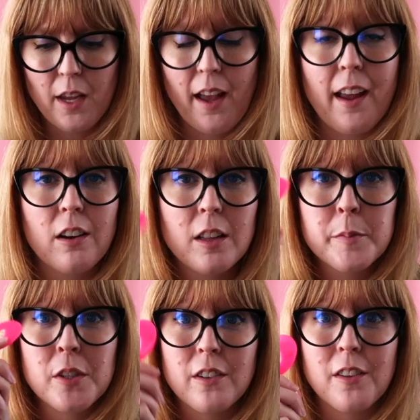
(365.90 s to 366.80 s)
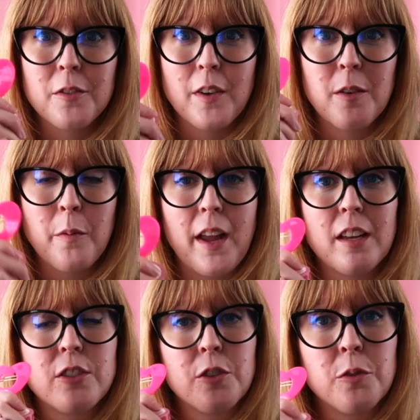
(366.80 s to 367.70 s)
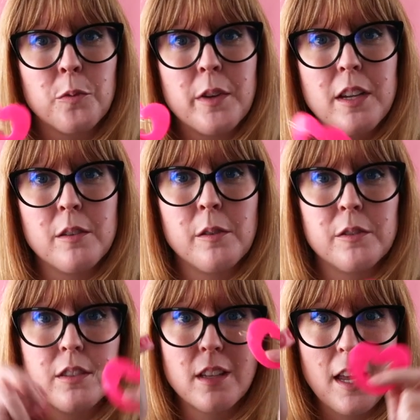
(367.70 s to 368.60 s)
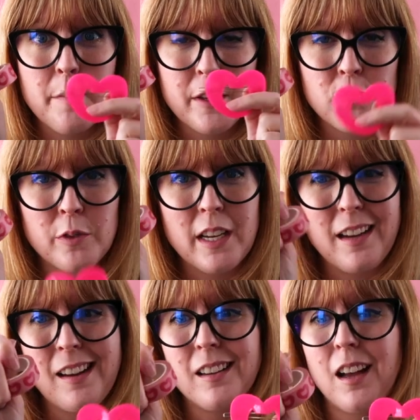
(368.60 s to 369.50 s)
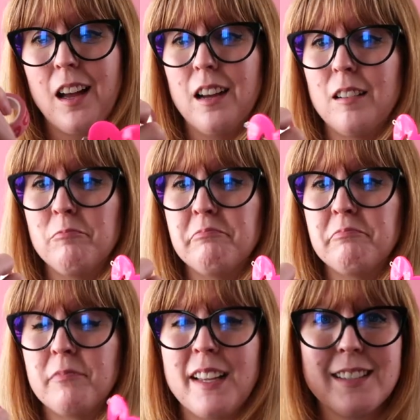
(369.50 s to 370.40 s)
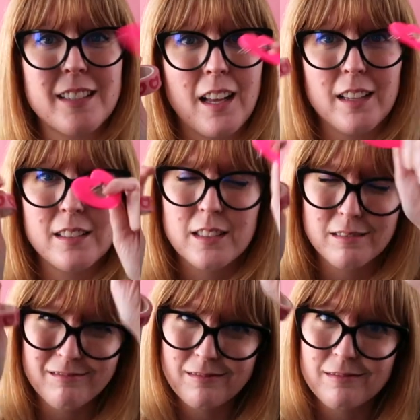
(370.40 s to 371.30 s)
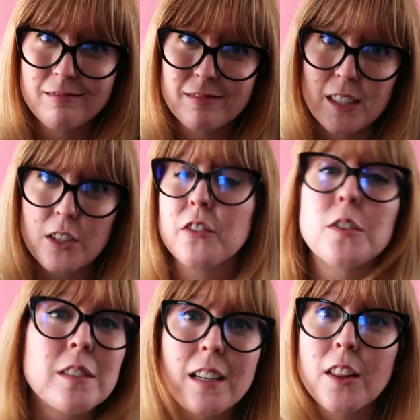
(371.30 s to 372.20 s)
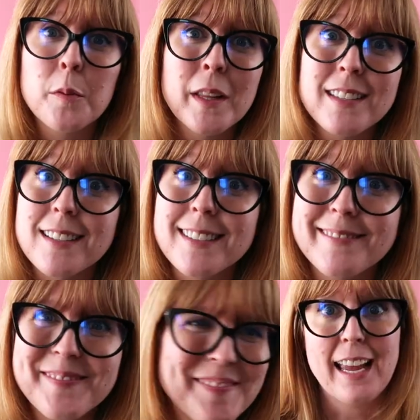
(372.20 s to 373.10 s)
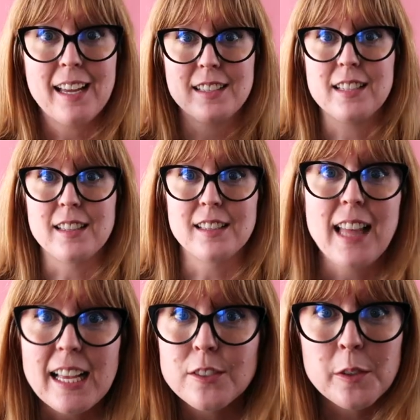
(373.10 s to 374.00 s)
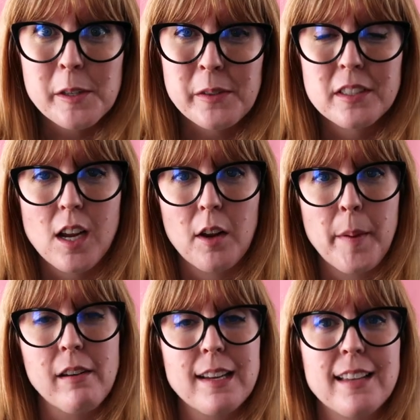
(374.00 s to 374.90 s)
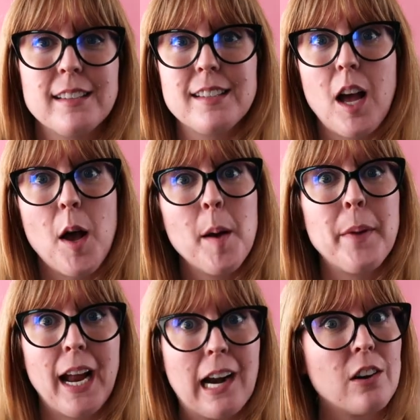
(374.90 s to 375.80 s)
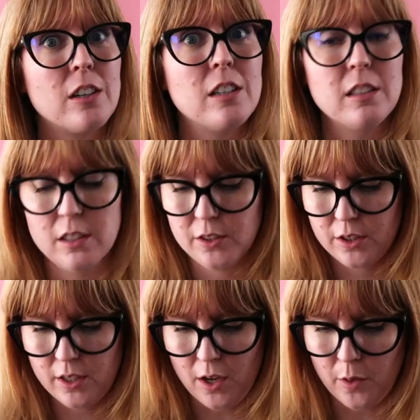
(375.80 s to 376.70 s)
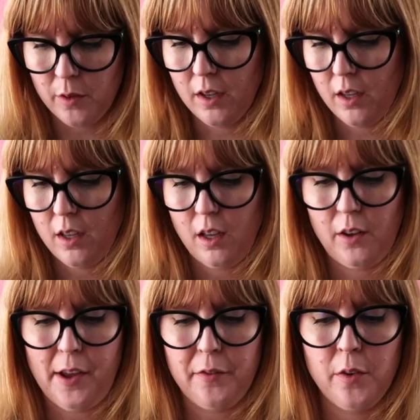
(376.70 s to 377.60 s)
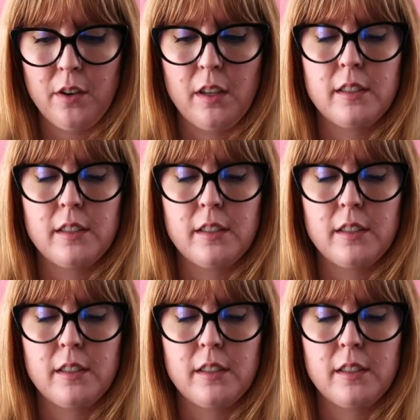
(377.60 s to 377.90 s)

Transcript: yeah, hair clips are another fun way to reuse imagery um, and designs to be used in other places. And the last one I want to talk about is apparel. So, okay, for